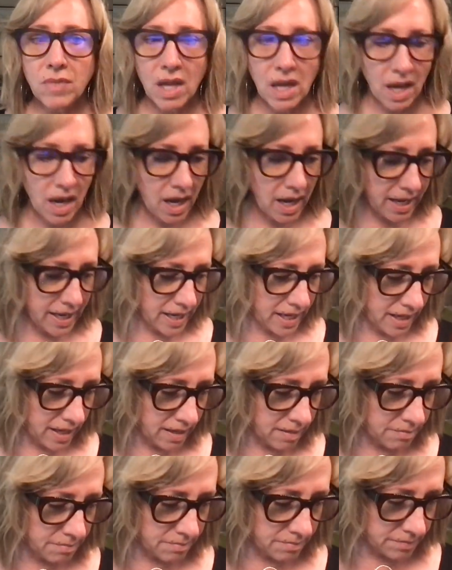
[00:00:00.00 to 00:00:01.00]
I
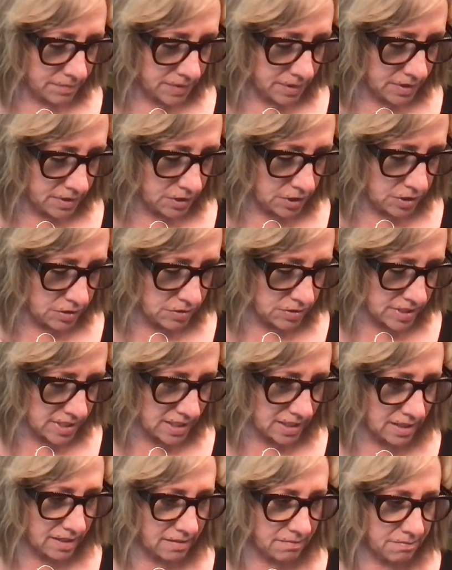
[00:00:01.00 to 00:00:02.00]
am
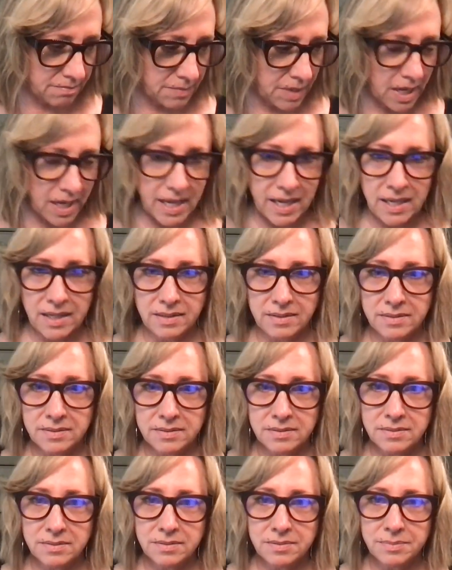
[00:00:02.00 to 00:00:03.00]
using my
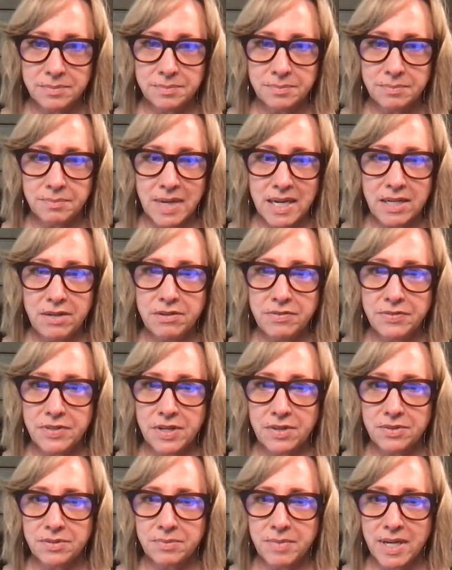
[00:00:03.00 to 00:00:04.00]

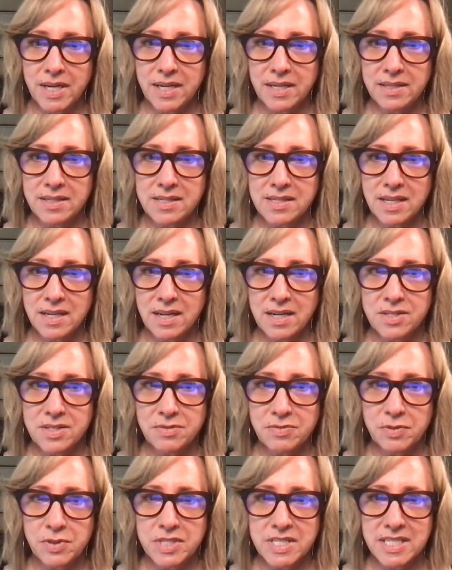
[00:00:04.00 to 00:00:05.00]
microphone, my Sennheiser
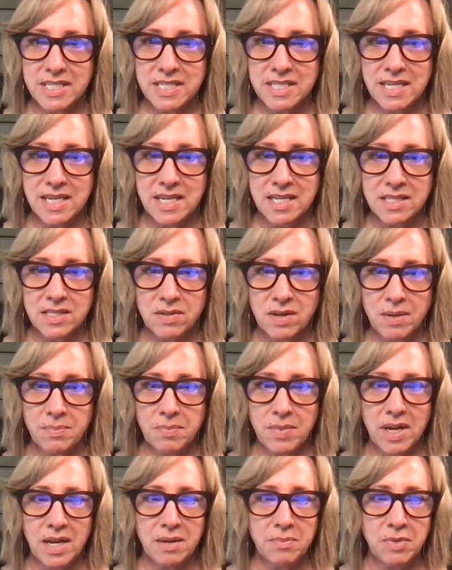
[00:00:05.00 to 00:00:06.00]
416. So
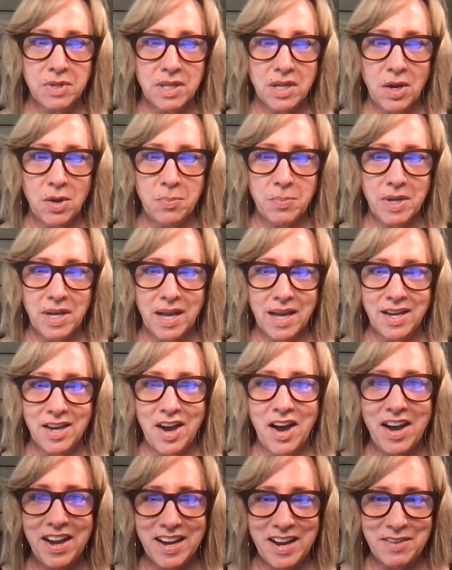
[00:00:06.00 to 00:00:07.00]
I'm really hoping I
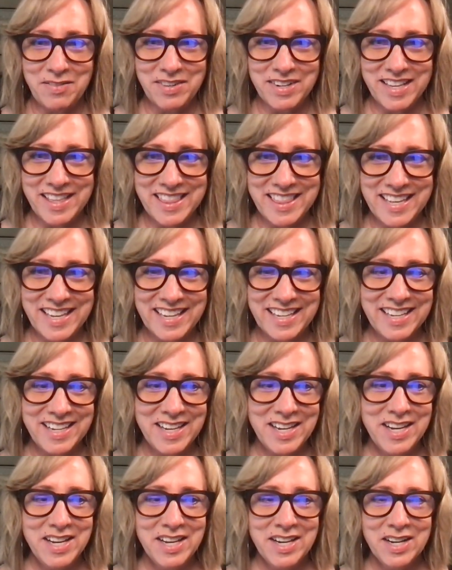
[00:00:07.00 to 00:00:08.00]
got everything
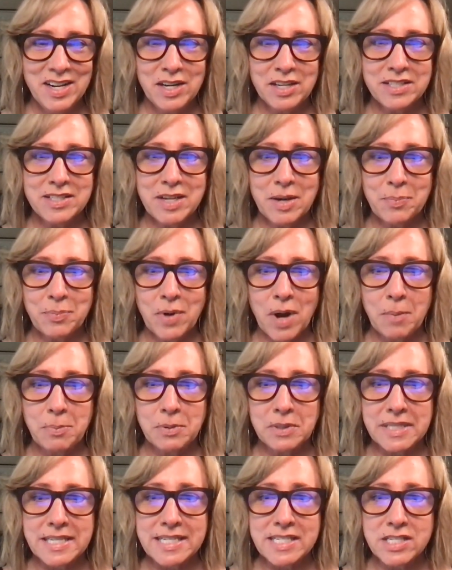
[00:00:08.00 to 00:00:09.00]
hooked up
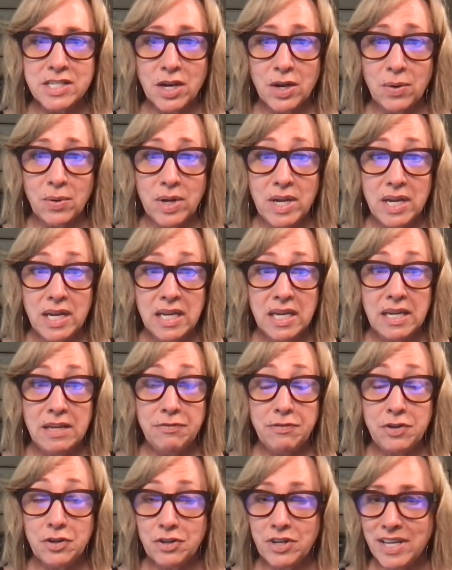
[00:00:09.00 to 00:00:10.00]
properly. So
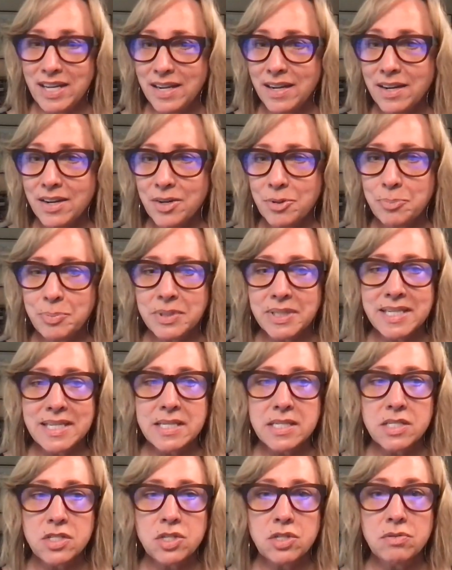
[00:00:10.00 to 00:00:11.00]
if you're here,
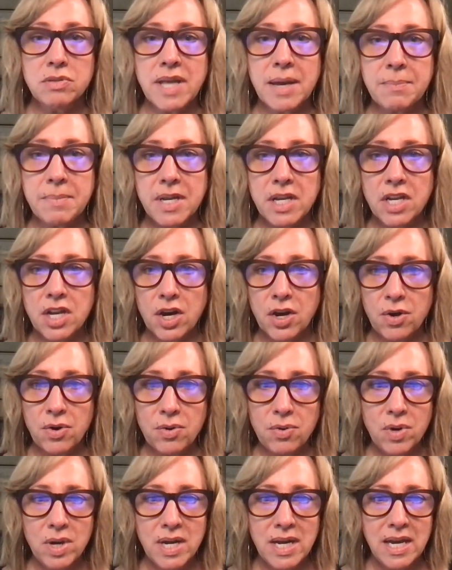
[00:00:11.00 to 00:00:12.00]
please do let me
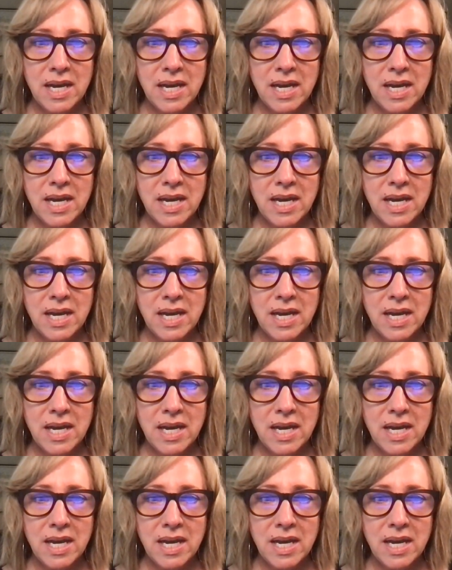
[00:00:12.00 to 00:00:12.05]
know